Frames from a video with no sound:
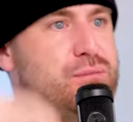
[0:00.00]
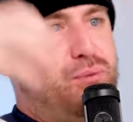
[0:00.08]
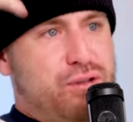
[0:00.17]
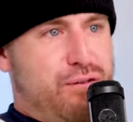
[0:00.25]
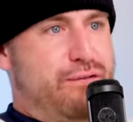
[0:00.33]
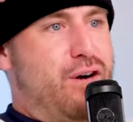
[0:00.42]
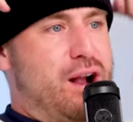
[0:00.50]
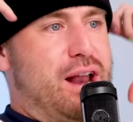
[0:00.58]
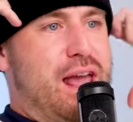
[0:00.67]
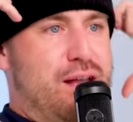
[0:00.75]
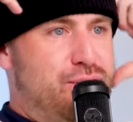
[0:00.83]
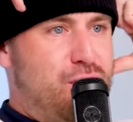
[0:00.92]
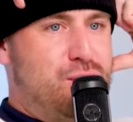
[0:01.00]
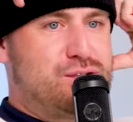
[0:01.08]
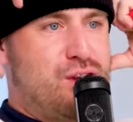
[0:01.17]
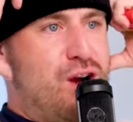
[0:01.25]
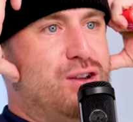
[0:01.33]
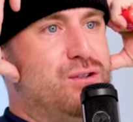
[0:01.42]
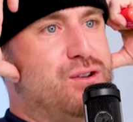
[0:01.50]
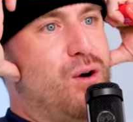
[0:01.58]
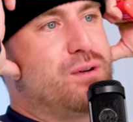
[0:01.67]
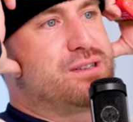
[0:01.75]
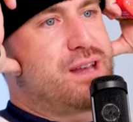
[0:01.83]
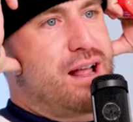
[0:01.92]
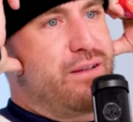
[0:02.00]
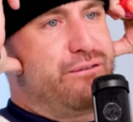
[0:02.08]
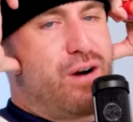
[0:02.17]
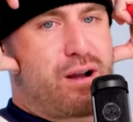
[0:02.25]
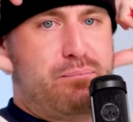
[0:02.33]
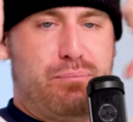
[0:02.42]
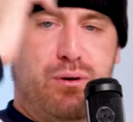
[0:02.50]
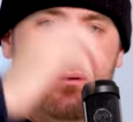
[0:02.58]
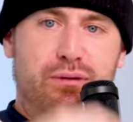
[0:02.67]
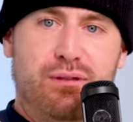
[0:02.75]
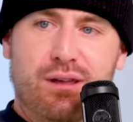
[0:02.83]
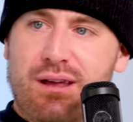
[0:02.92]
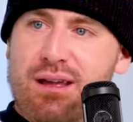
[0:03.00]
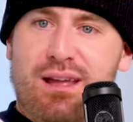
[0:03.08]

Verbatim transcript: You'd put the fucking headphones on, you'd go inside the fucking booth,